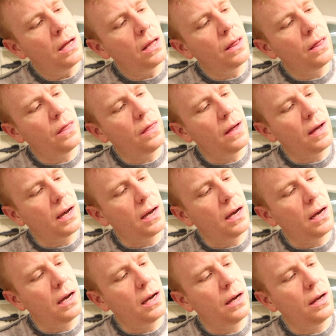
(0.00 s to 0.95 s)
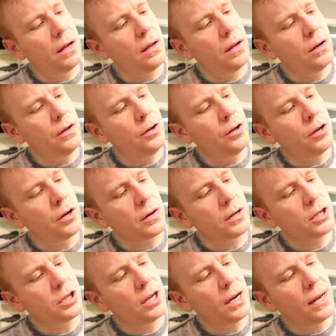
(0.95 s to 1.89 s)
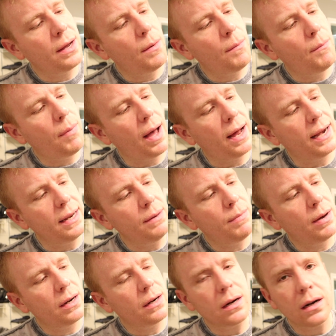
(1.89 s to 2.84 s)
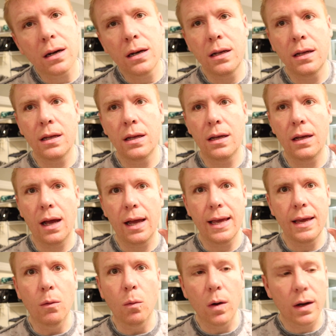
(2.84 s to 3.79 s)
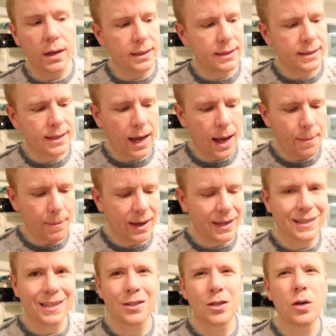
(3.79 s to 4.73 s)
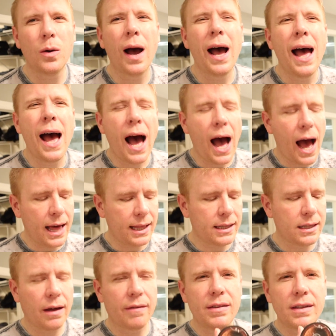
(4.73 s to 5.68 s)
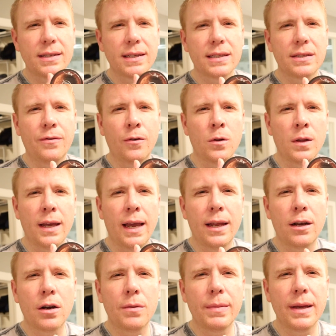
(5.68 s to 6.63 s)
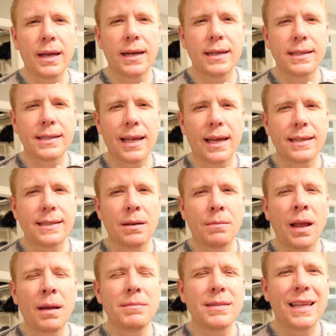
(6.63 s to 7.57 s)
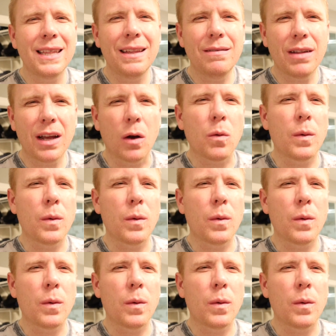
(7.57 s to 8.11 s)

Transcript: The nourishing body butter. It was amazing too. I love this exfoliator because sometimes they leave like a